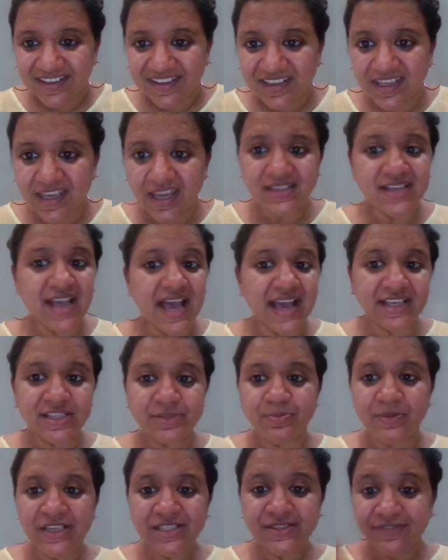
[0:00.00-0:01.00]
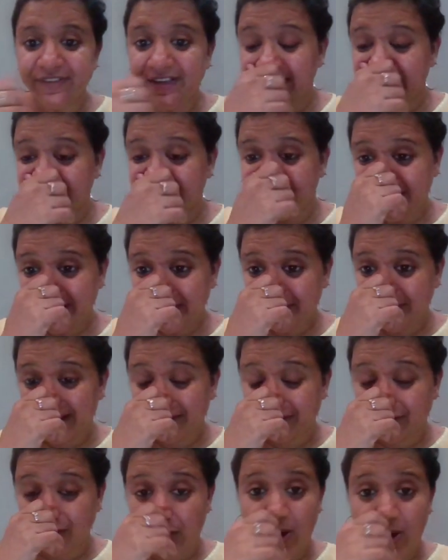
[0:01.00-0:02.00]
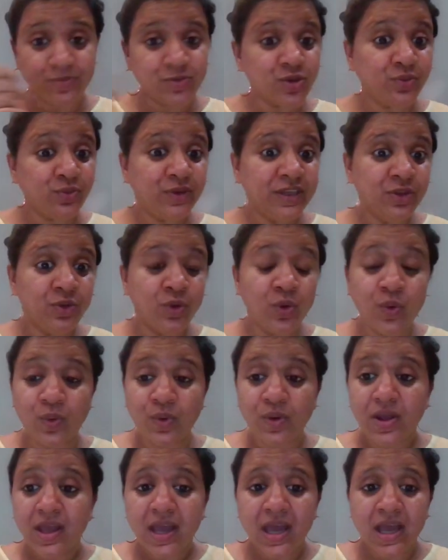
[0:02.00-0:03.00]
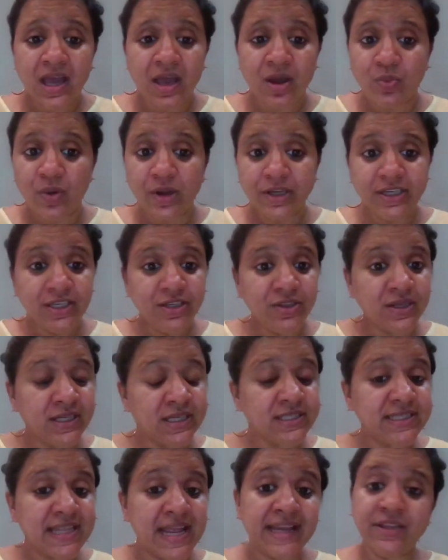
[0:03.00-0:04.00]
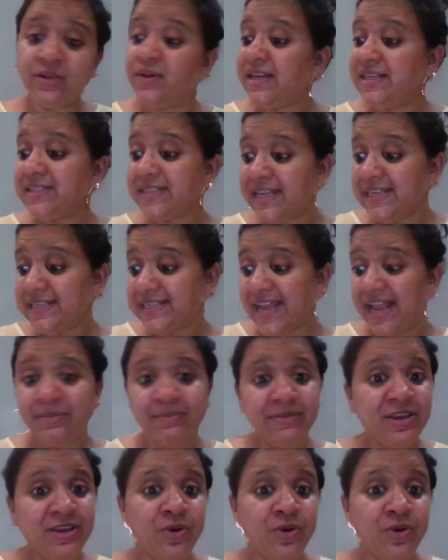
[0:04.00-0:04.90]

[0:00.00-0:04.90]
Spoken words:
Yes, guys, please fill the feedback form so we know what did you understand. You guys can tell me